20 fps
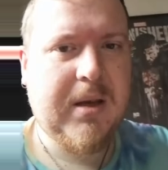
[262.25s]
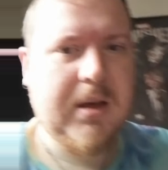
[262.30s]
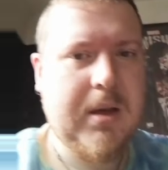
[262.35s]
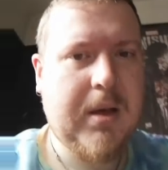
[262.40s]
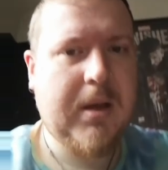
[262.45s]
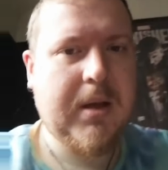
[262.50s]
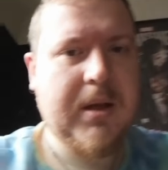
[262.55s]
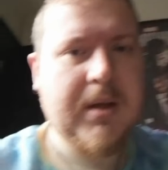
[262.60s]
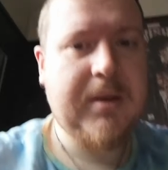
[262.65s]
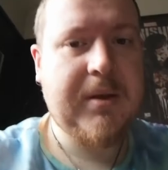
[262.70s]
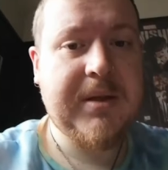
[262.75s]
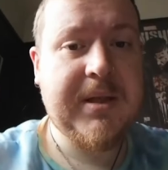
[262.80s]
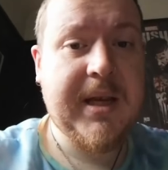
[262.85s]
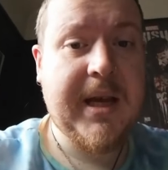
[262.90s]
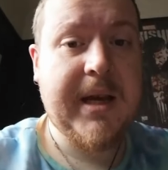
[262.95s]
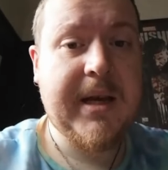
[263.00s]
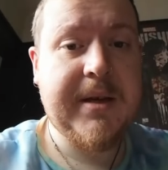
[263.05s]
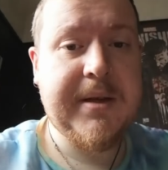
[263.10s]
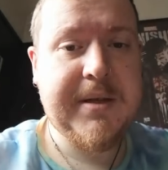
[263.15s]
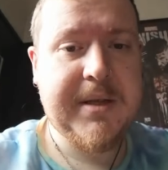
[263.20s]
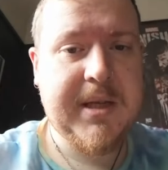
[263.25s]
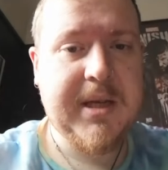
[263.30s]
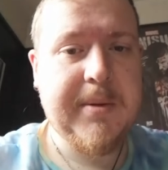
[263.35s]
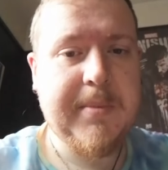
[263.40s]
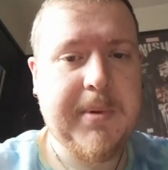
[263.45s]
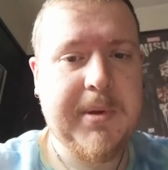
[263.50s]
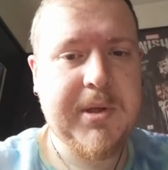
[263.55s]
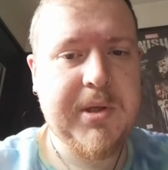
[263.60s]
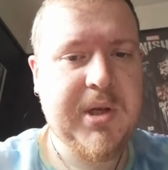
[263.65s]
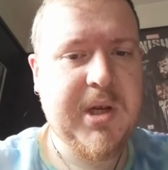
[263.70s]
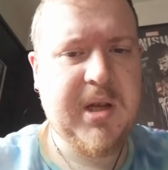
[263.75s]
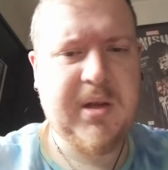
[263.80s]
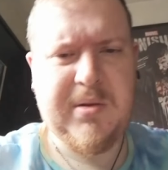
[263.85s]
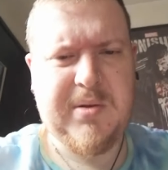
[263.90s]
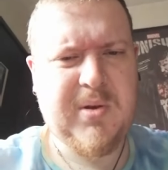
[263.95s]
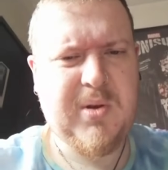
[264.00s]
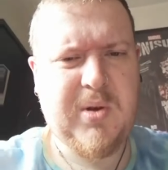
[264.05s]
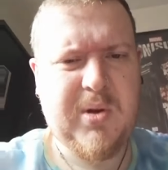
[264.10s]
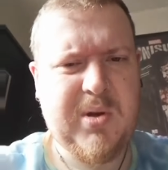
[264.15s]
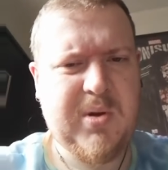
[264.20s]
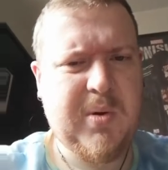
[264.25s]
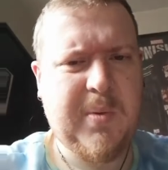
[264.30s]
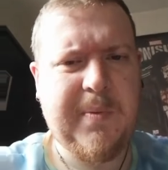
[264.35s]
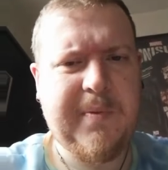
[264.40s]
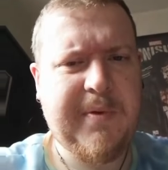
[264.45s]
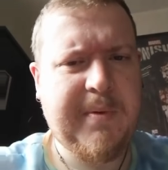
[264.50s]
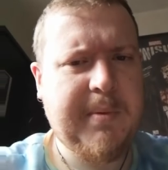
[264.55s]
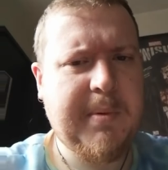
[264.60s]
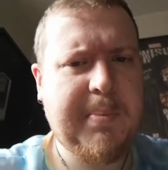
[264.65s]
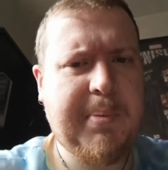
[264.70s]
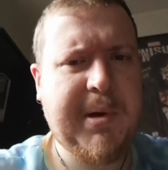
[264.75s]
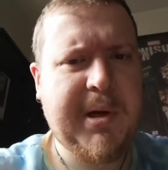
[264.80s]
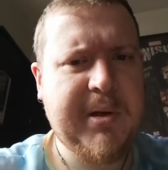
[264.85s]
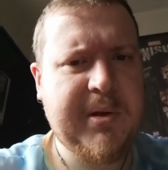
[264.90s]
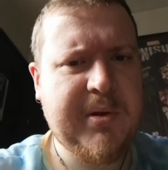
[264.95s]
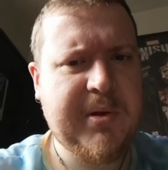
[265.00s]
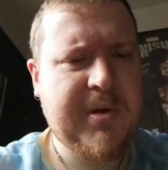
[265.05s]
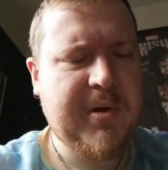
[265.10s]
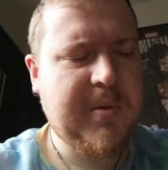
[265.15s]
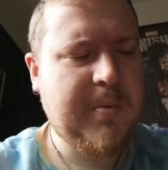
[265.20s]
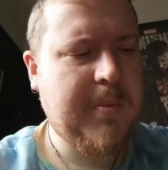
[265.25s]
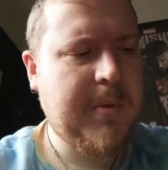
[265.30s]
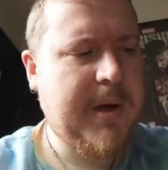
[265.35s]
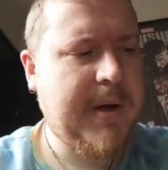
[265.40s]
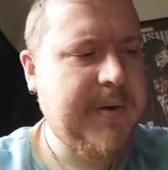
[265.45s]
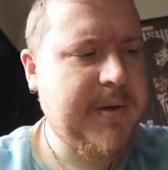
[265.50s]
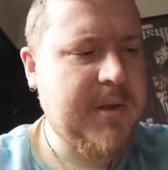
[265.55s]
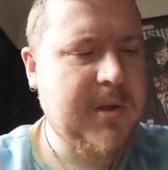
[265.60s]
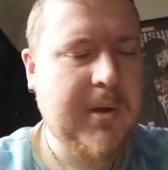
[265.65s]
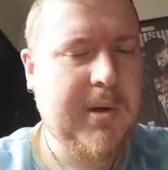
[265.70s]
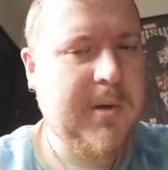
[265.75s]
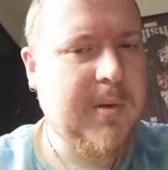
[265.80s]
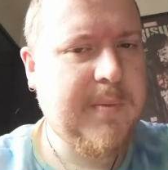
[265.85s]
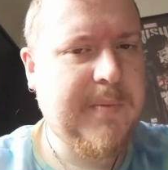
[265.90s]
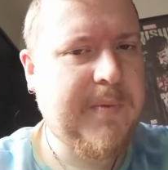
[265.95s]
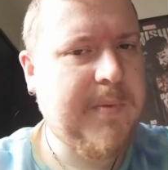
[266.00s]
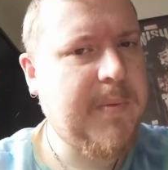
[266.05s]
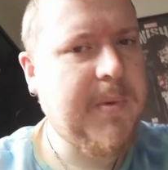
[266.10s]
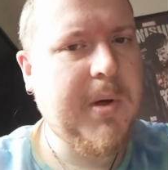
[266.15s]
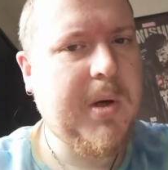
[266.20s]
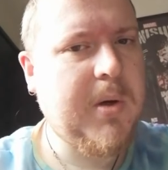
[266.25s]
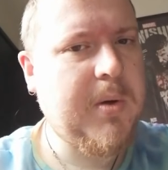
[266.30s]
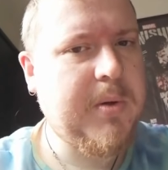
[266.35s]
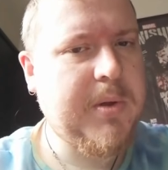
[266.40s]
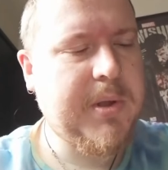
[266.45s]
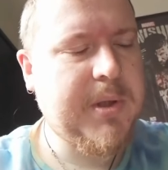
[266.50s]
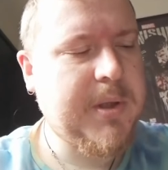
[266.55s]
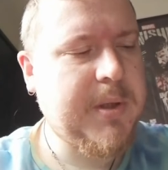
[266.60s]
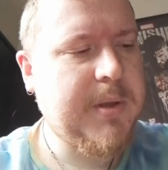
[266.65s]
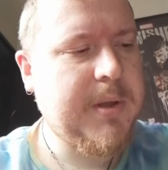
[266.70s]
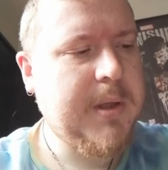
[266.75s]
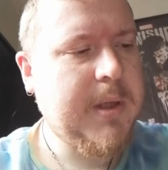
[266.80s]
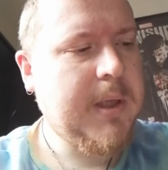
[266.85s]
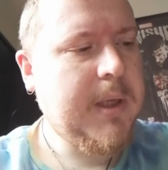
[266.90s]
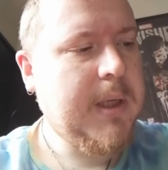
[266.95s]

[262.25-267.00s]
Uh, will say it's sea moss gels come from a pond somewhere. It's not come from the ocean.